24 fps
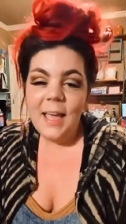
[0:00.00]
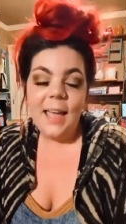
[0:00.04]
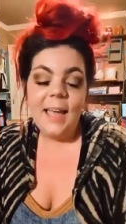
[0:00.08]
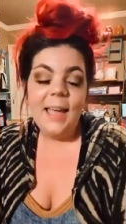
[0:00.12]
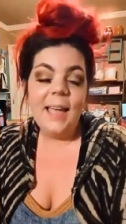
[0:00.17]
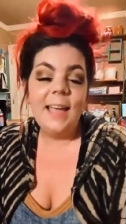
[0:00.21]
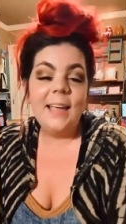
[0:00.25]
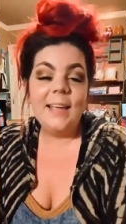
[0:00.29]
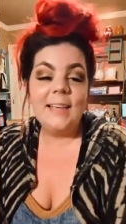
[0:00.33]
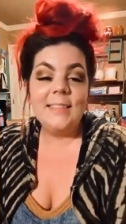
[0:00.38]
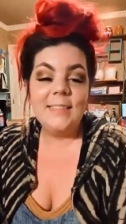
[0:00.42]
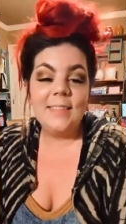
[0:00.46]

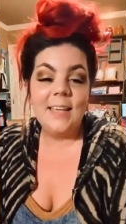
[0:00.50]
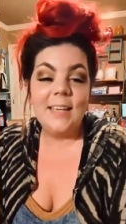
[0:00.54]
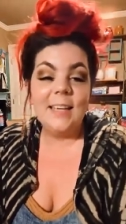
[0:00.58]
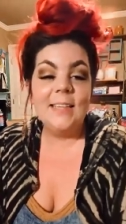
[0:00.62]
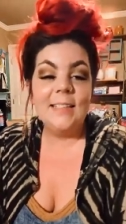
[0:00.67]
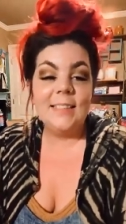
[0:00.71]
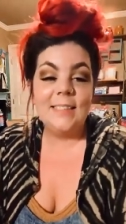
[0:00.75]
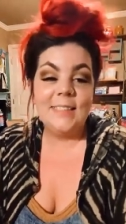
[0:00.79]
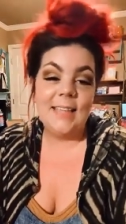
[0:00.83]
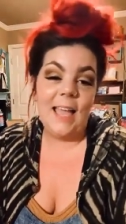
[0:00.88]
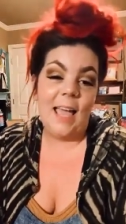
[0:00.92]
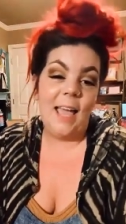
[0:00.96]
he's going to
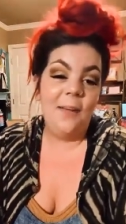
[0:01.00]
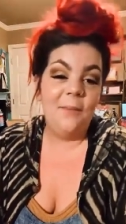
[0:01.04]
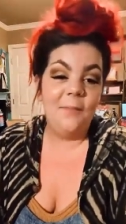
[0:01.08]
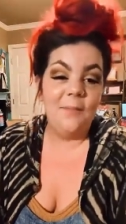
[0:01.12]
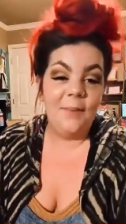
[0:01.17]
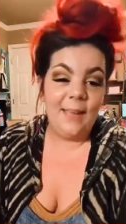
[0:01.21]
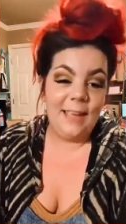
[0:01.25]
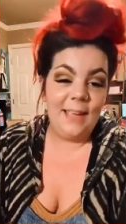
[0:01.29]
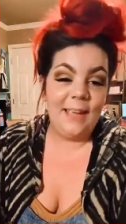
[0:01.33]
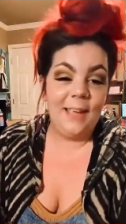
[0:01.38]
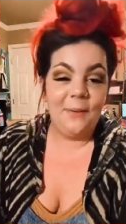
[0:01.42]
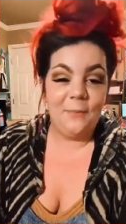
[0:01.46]
say
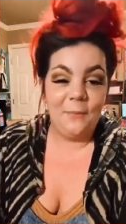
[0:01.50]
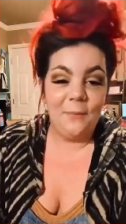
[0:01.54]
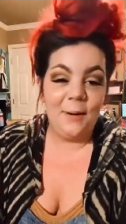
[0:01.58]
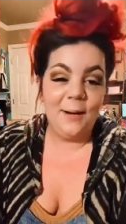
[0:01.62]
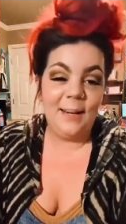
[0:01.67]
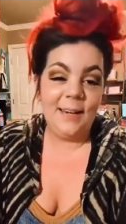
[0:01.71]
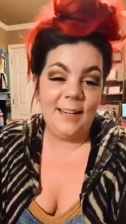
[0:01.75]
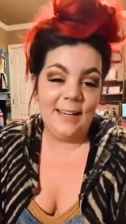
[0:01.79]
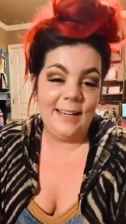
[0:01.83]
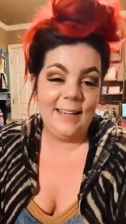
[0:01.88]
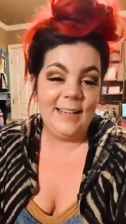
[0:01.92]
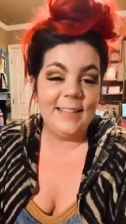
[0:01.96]
what he
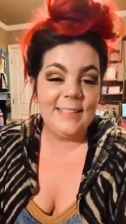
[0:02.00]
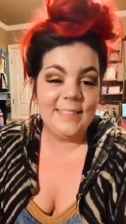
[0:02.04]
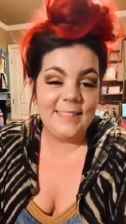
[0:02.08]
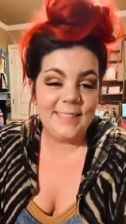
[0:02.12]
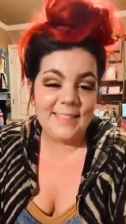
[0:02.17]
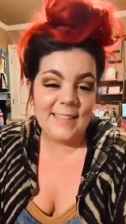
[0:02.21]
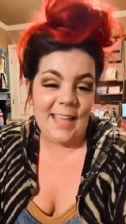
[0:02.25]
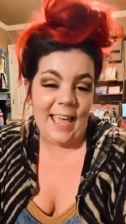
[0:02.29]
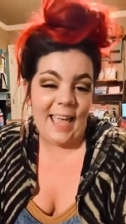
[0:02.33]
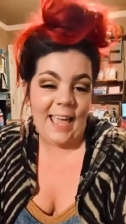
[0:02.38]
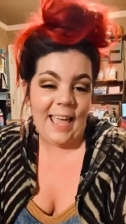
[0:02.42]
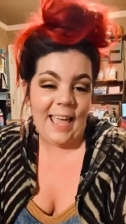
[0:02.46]
wanted to
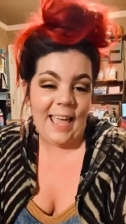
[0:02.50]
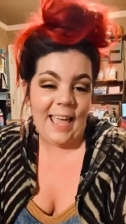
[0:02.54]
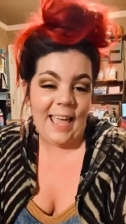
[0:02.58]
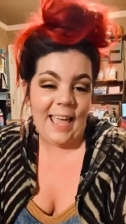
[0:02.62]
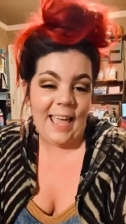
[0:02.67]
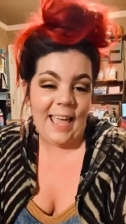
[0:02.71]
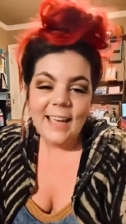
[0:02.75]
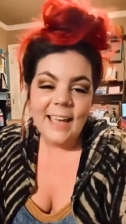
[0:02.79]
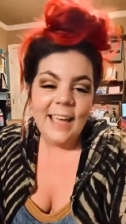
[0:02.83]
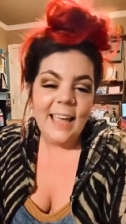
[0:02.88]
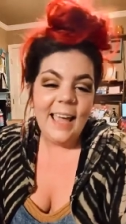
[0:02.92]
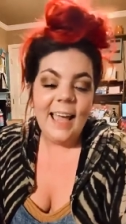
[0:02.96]
say,
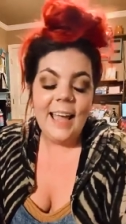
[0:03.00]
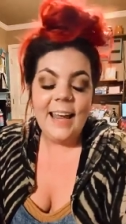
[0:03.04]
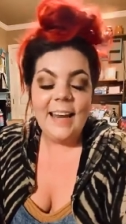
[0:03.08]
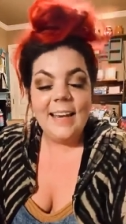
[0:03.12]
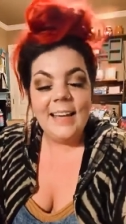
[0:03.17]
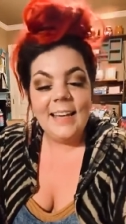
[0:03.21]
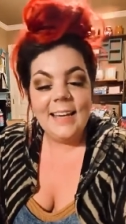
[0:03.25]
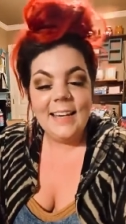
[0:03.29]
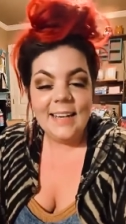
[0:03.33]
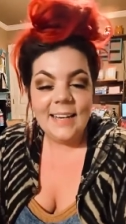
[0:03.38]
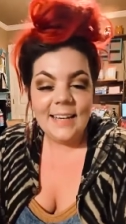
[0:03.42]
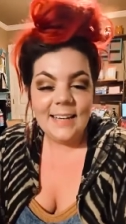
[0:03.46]
and
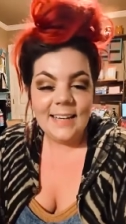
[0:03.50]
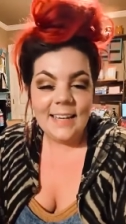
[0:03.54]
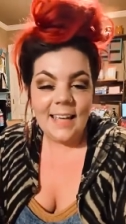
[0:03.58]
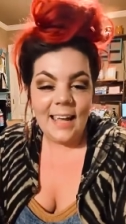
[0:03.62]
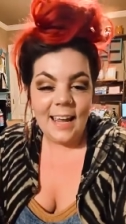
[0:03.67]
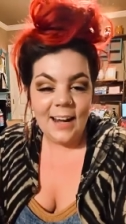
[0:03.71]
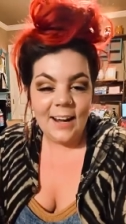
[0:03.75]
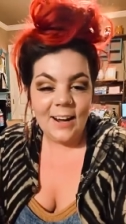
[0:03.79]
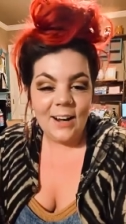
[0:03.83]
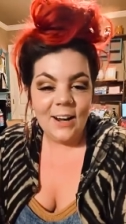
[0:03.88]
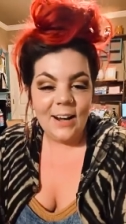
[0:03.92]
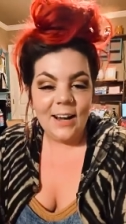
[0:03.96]
he didn't
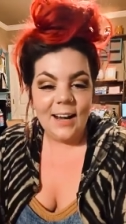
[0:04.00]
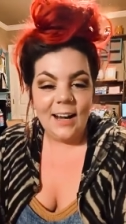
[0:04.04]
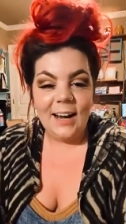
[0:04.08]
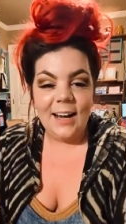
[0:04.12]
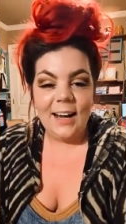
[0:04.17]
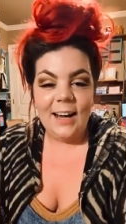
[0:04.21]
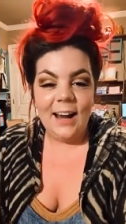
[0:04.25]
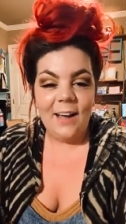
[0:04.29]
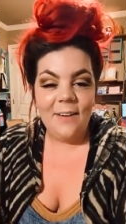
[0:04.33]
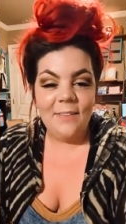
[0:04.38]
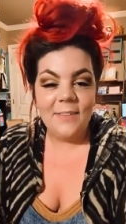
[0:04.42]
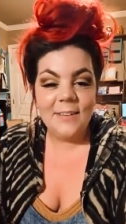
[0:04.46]
care.
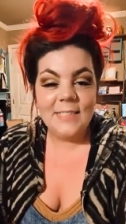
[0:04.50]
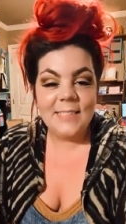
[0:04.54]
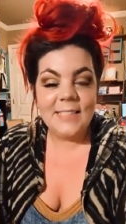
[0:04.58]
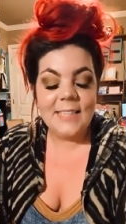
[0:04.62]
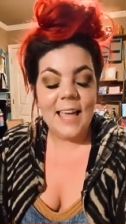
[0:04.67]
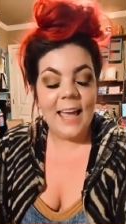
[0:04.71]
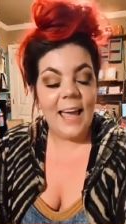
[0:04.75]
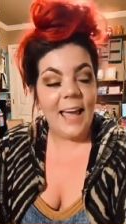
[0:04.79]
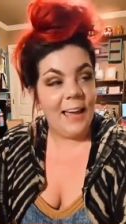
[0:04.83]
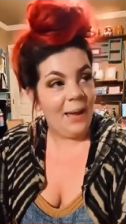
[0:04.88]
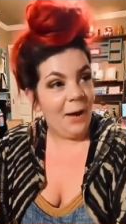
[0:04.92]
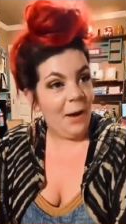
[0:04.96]
And I was
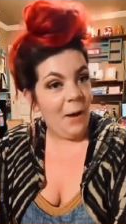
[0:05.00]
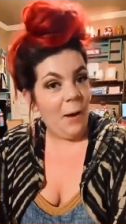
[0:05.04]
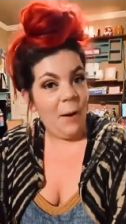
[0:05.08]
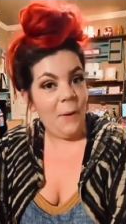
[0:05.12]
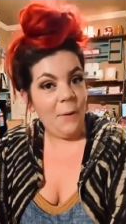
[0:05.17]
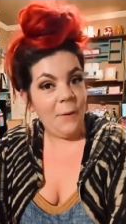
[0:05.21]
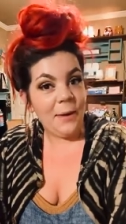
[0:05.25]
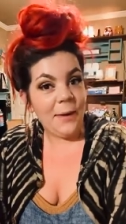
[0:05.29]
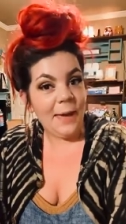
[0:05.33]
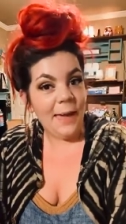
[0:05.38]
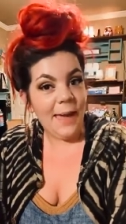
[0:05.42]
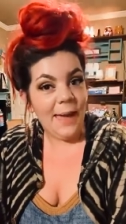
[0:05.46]
like,
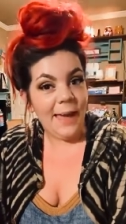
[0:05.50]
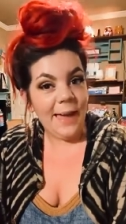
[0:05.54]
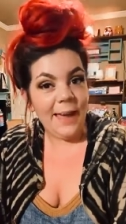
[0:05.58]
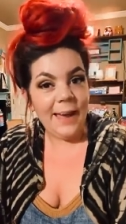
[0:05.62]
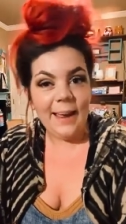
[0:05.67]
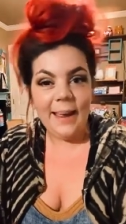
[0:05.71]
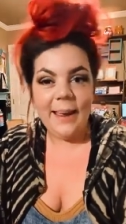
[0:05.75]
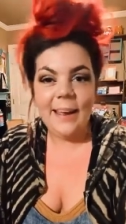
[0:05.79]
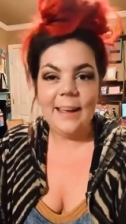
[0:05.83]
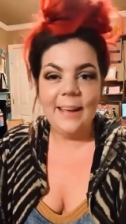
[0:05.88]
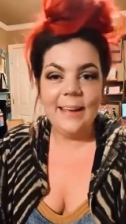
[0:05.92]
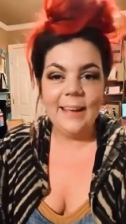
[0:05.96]

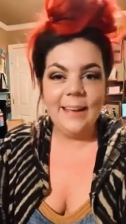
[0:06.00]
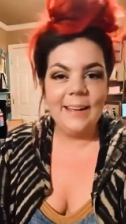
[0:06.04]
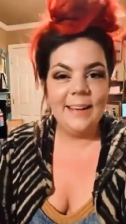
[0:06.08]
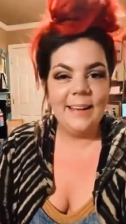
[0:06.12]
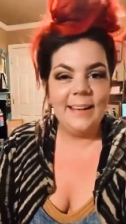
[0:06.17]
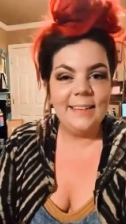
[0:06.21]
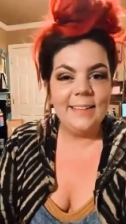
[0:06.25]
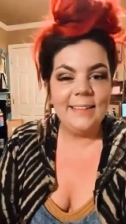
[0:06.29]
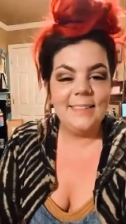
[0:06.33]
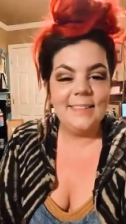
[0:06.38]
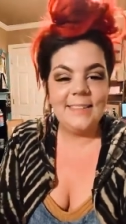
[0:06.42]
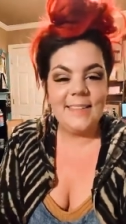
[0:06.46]
okay,
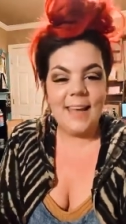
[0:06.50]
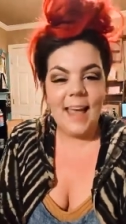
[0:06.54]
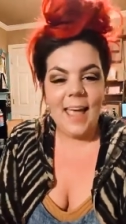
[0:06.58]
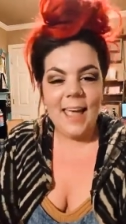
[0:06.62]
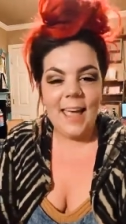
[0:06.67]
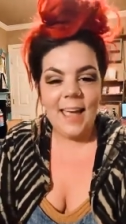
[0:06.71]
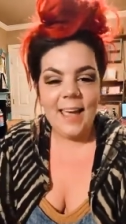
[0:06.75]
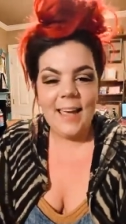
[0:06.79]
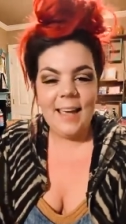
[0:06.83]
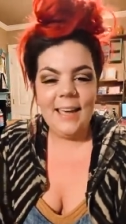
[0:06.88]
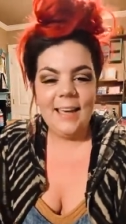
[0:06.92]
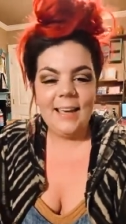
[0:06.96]

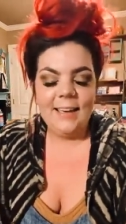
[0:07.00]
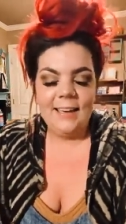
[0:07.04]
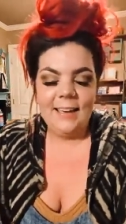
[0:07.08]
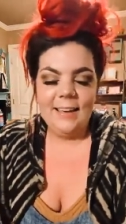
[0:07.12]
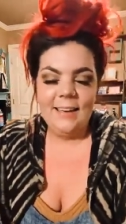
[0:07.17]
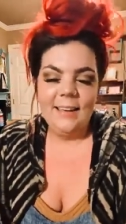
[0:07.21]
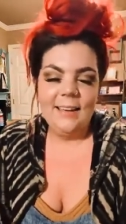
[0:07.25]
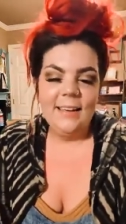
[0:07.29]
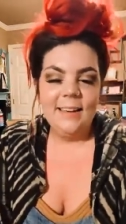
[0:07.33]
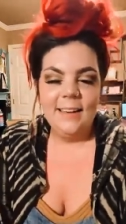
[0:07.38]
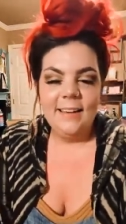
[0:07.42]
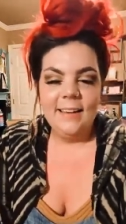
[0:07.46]
dang,
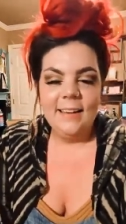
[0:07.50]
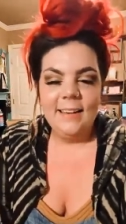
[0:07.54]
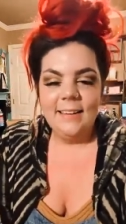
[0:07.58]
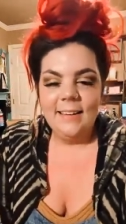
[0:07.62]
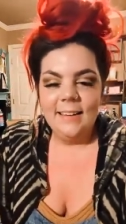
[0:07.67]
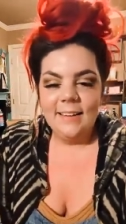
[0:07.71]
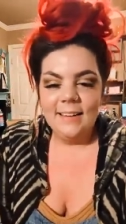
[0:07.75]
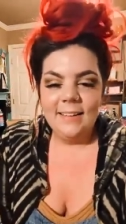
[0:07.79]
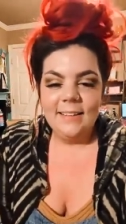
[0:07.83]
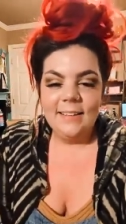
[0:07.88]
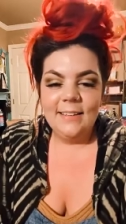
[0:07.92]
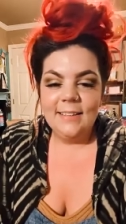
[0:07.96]

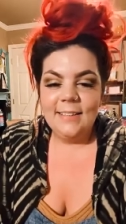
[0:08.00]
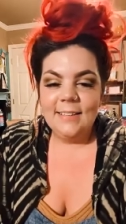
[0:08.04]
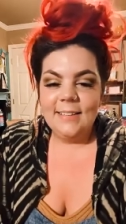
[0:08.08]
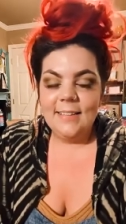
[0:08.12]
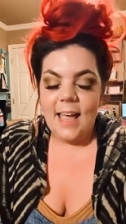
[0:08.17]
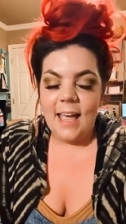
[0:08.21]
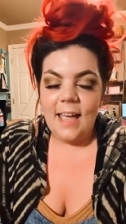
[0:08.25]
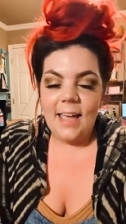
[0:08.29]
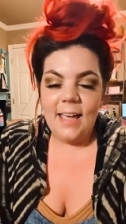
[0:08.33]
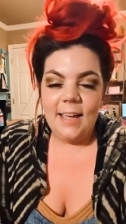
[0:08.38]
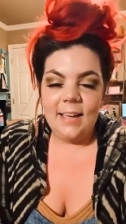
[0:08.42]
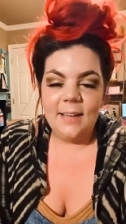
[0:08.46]

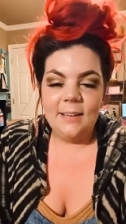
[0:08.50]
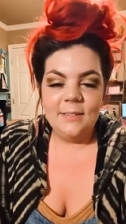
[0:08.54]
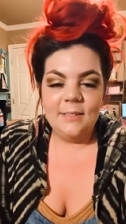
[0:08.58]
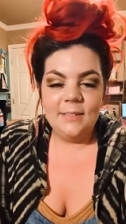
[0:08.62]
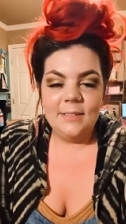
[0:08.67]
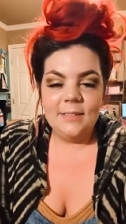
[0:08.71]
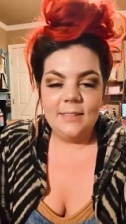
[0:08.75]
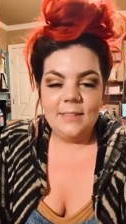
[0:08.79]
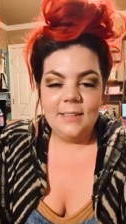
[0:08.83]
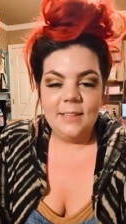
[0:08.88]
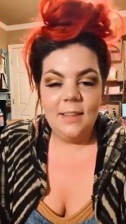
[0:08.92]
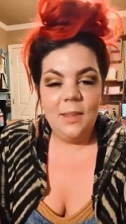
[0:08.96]
a
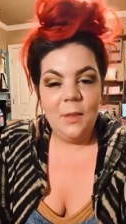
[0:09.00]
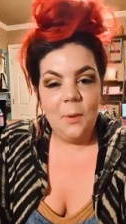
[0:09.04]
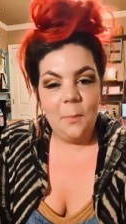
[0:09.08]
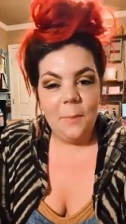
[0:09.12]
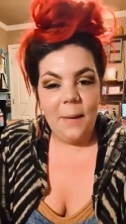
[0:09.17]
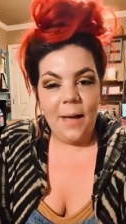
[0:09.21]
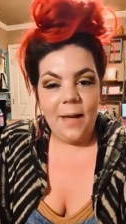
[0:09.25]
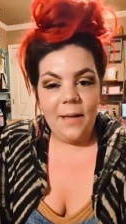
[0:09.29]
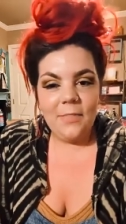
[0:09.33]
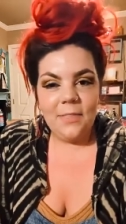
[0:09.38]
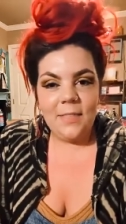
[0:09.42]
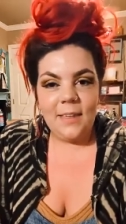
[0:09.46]
little
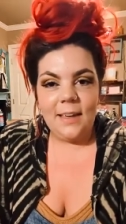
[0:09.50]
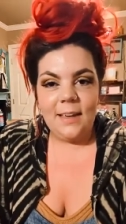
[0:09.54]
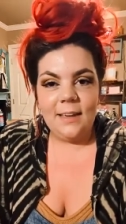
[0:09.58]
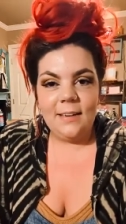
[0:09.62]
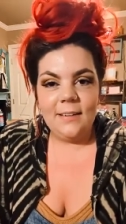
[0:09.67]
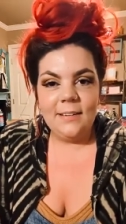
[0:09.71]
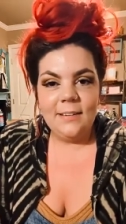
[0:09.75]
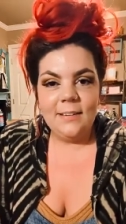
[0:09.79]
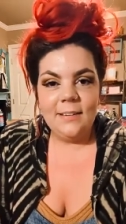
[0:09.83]
mouthy.